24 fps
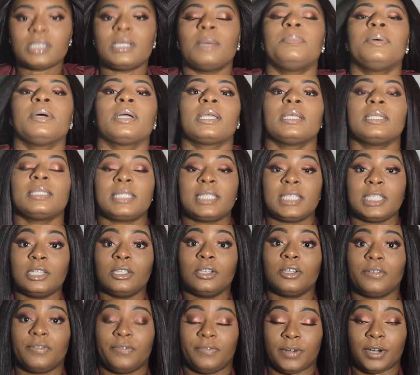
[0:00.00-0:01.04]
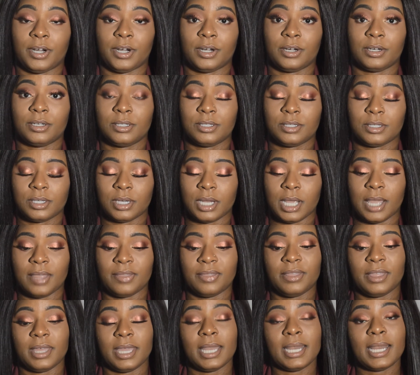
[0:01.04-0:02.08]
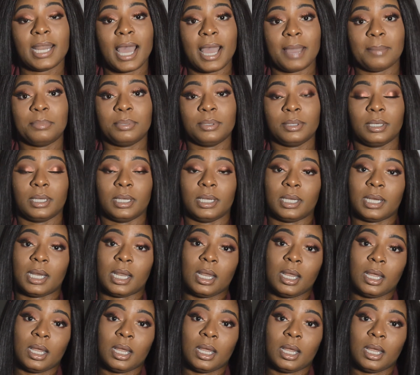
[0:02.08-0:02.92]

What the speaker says: I put concealer first, and then I put